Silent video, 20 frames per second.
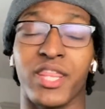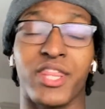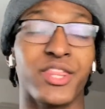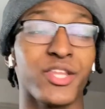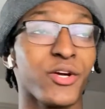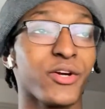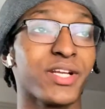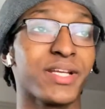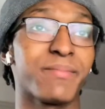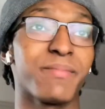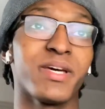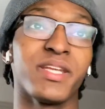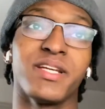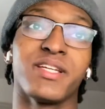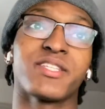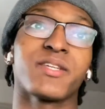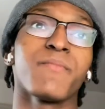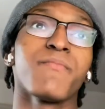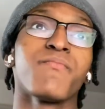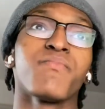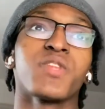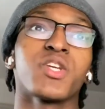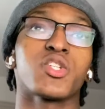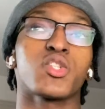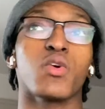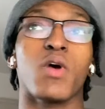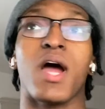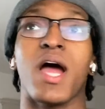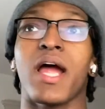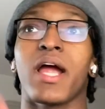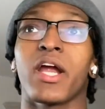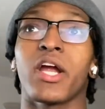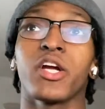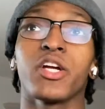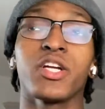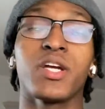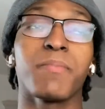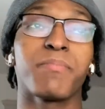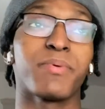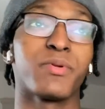30 minutes. So I
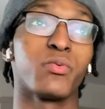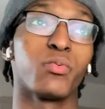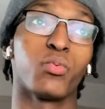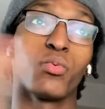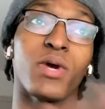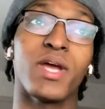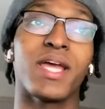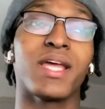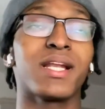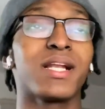hurry up and went.